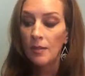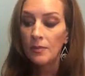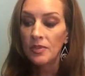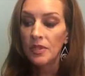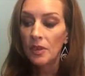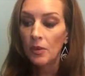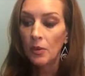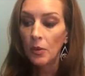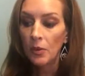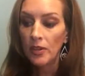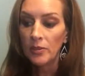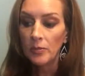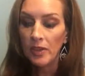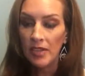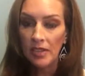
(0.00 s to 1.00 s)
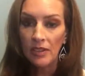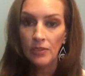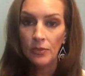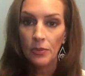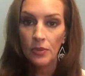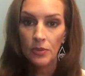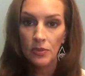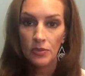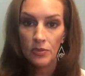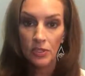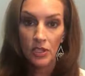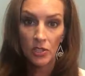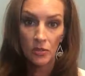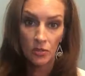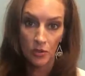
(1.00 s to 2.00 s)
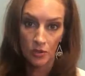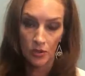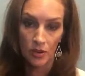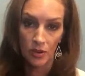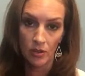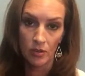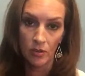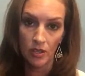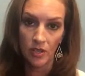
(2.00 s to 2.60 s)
So OHP, for those of you who don't know,